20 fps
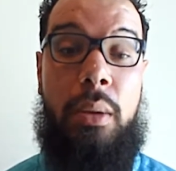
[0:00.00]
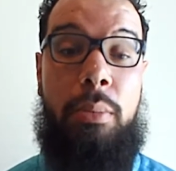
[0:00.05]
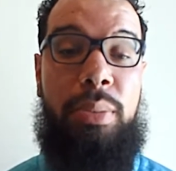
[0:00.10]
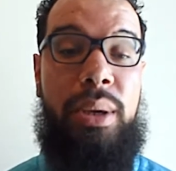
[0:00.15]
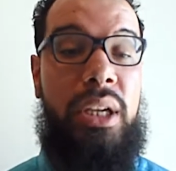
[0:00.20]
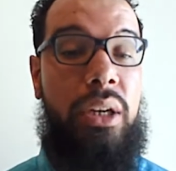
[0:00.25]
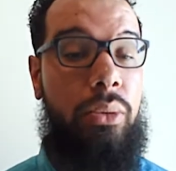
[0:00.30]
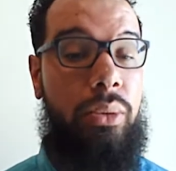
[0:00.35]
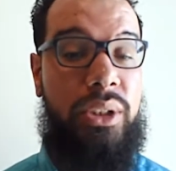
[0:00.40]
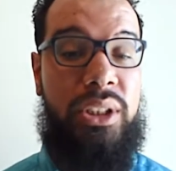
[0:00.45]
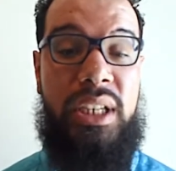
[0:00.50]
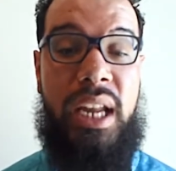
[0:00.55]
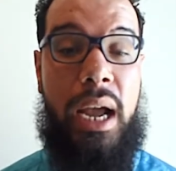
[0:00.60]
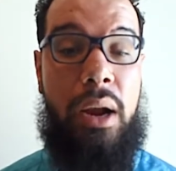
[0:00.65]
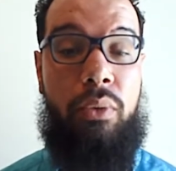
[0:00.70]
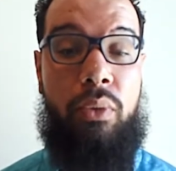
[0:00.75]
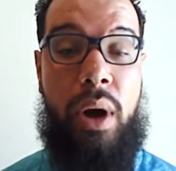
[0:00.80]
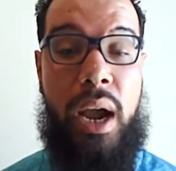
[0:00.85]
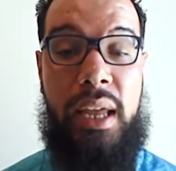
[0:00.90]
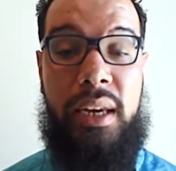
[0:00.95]
Peter was
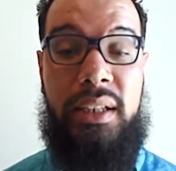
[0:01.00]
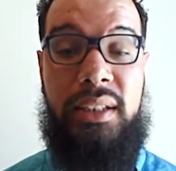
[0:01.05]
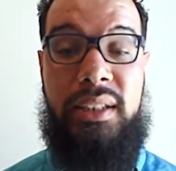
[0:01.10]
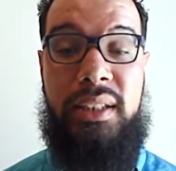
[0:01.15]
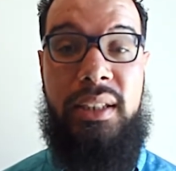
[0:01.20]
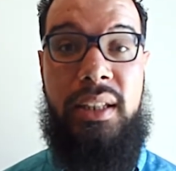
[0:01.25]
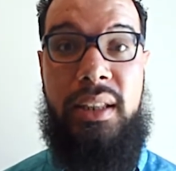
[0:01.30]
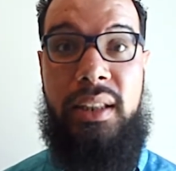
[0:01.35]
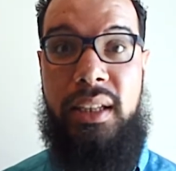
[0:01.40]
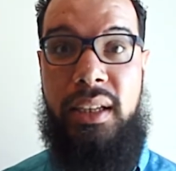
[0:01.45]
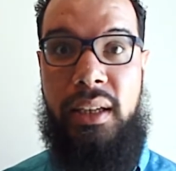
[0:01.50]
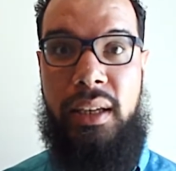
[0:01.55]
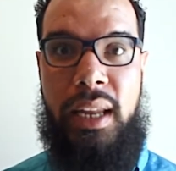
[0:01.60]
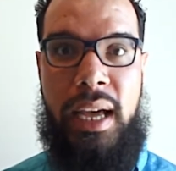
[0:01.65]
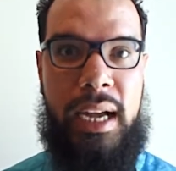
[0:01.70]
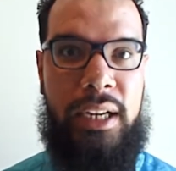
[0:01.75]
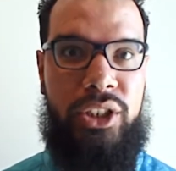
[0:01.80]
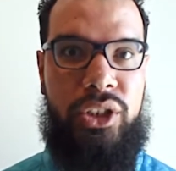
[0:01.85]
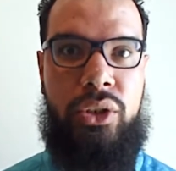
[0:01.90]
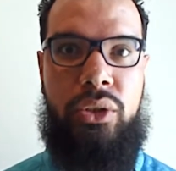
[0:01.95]
not writing to the
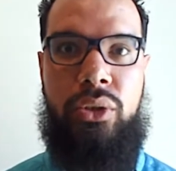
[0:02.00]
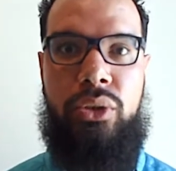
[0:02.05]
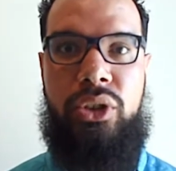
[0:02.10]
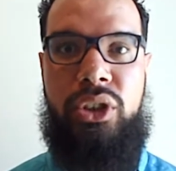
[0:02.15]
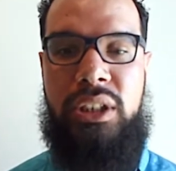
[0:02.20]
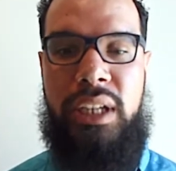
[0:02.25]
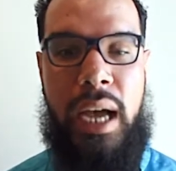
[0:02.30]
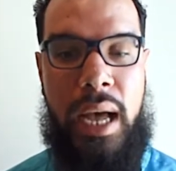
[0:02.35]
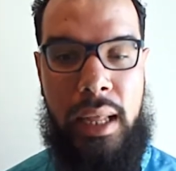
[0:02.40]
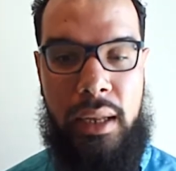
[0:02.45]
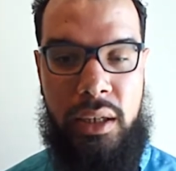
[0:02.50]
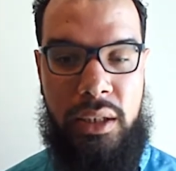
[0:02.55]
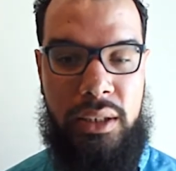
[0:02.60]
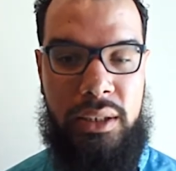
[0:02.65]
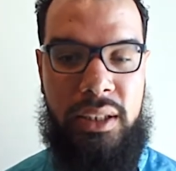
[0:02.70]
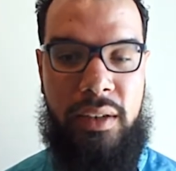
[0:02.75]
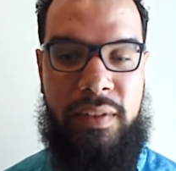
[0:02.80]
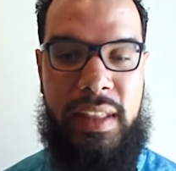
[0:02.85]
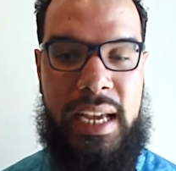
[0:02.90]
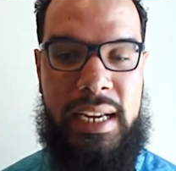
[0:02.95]
theological
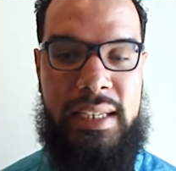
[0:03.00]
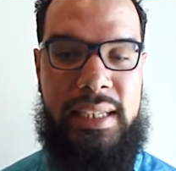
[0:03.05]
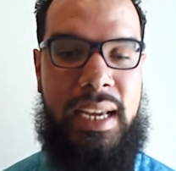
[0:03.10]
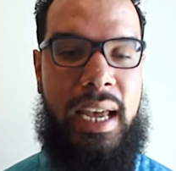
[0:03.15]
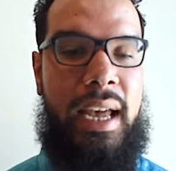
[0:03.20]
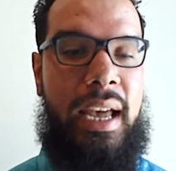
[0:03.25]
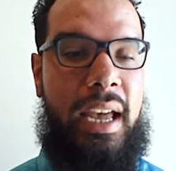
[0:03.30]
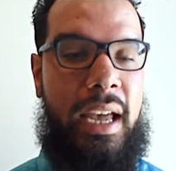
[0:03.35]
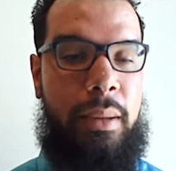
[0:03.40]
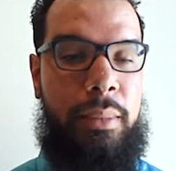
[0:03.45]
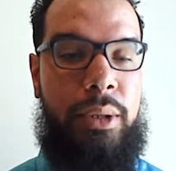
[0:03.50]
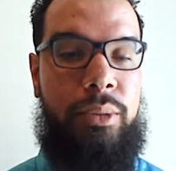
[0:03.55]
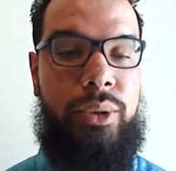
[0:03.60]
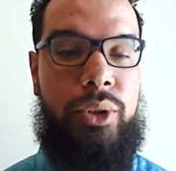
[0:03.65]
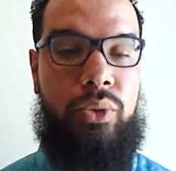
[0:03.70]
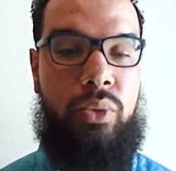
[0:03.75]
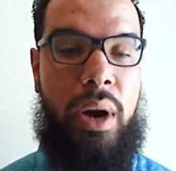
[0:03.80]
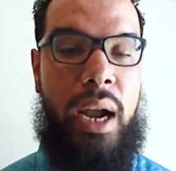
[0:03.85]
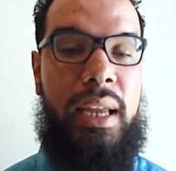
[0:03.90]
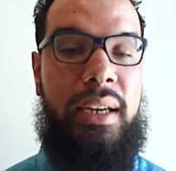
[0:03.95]
scholars of that time, he
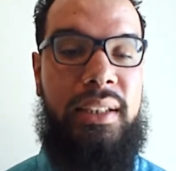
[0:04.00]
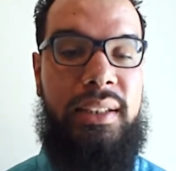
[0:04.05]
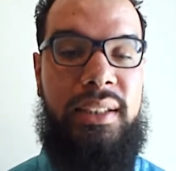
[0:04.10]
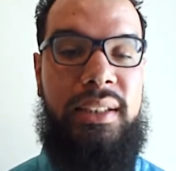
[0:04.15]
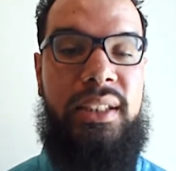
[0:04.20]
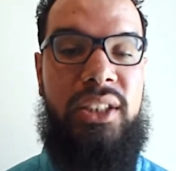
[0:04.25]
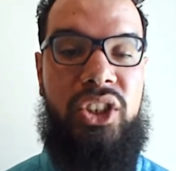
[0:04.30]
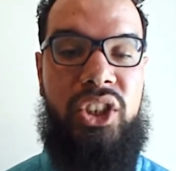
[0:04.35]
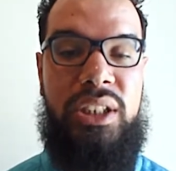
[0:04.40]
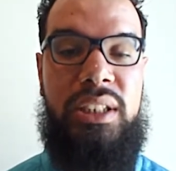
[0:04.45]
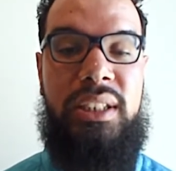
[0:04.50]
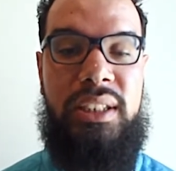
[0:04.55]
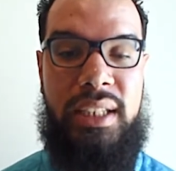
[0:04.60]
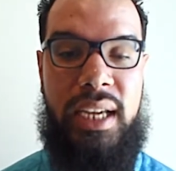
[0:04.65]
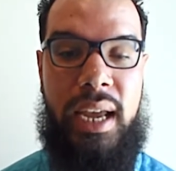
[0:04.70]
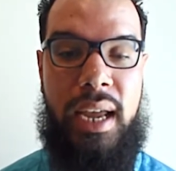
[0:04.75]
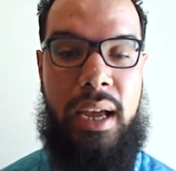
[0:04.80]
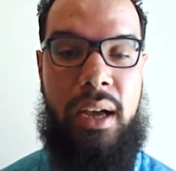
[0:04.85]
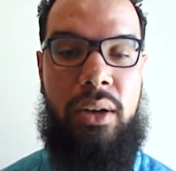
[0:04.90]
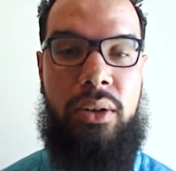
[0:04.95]
was writing to the
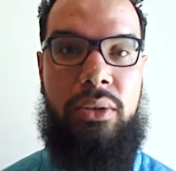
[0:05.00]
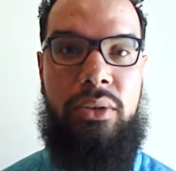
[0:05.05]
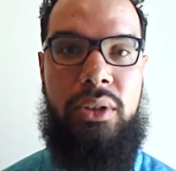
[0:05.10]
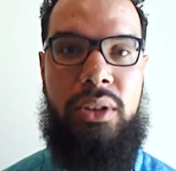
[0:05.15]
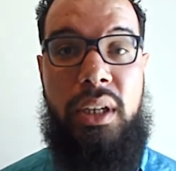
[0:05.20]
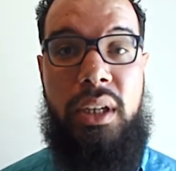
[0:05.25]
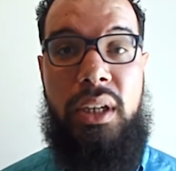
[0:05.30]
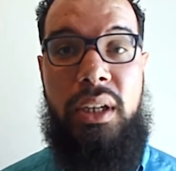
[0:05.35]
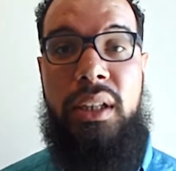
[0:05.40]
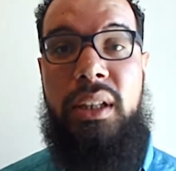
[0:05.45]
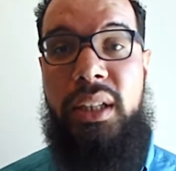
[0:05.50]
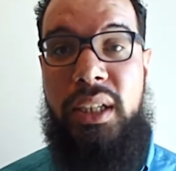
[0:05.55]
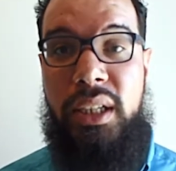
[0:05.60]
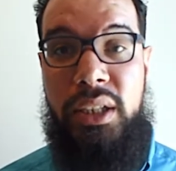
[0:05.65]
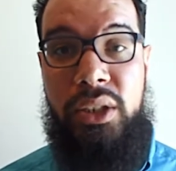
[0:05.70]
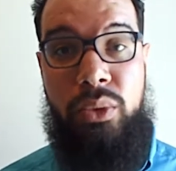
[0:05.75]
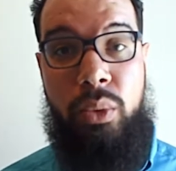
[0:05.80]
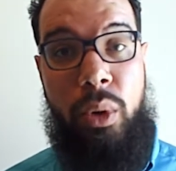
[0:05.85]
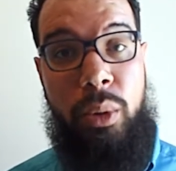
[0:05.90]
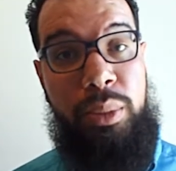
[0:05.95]
Gentiles.
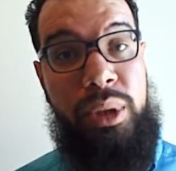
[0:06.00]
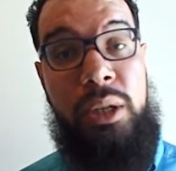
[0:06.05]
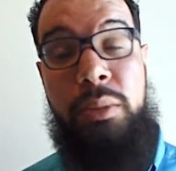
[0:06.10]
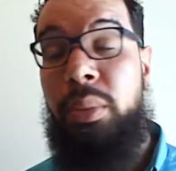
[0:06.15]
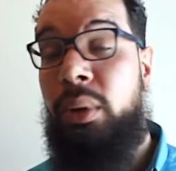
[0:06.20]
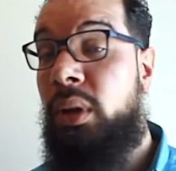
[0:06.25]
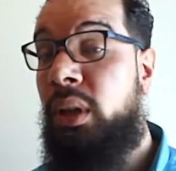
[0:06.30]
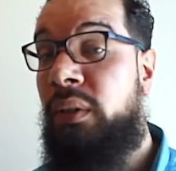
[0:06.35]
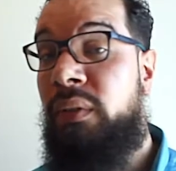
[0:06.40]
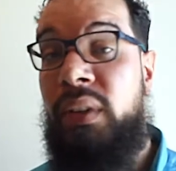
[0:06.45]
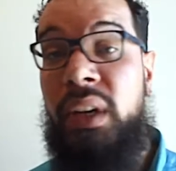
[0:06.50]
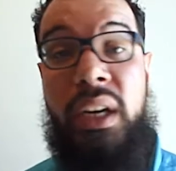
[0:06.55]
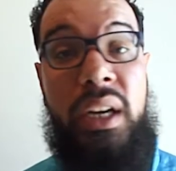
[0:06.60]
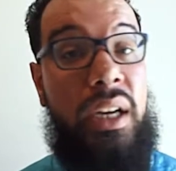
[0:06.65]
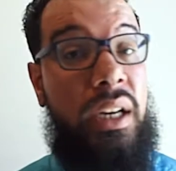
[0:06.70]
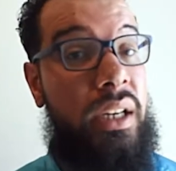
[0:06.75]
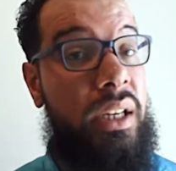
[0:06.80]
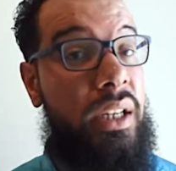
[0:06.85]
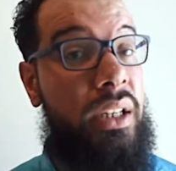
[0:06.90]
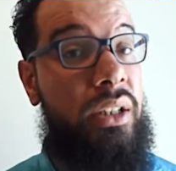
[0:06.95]
These were people of
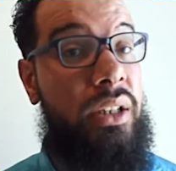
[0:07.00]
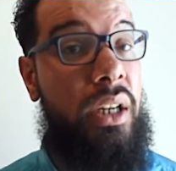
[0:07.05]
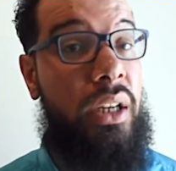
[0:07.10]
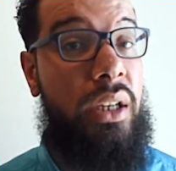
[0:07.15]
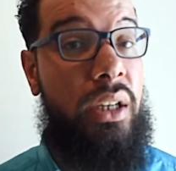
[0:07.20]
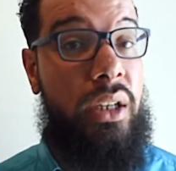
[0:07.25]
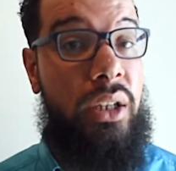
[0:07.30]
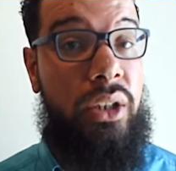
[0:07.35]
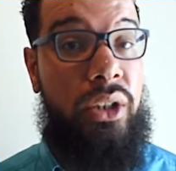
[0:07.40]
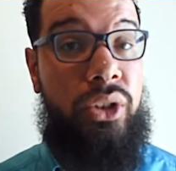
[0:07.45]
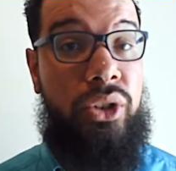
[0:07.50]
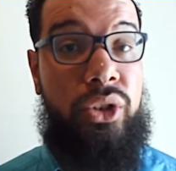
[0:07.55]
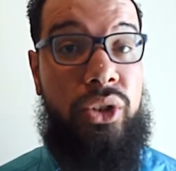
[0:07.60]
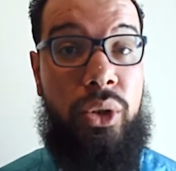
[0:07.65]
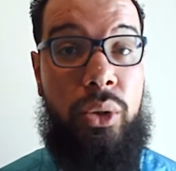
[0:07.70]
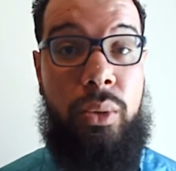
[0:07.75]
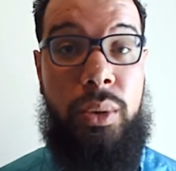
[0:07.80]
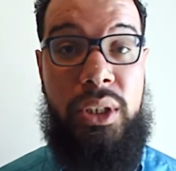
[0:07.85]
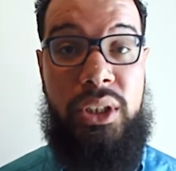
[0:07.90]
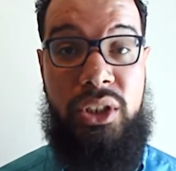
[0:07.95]
non
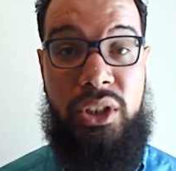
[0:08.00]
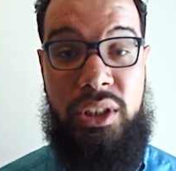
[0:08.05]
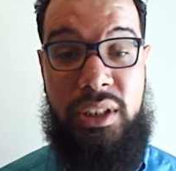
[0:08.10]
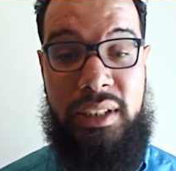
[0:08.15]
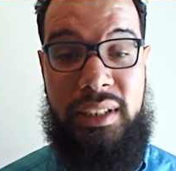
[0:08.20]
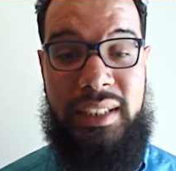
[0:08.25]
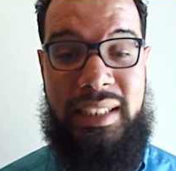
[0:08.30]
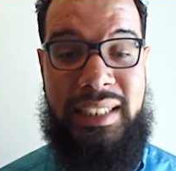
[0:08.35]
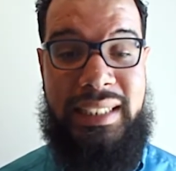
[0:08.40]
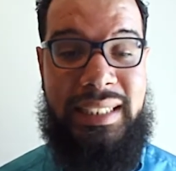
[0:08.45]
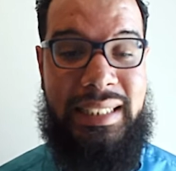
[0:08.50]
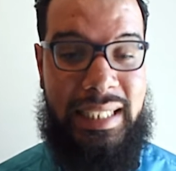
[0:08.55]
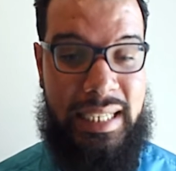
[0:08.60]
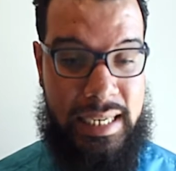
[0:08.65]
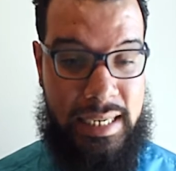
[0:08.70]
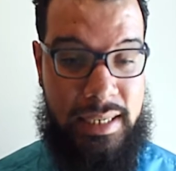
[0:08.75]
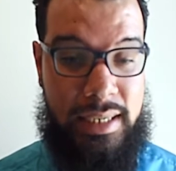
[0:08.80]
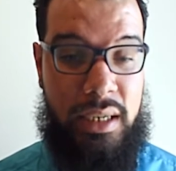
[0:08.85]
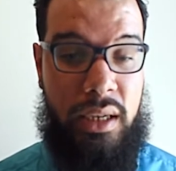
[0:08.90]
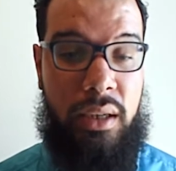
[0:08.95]
Jewish
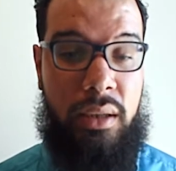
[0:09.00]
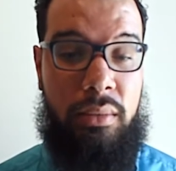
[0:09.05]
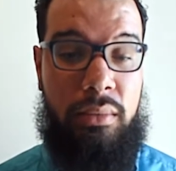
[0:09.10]
descent.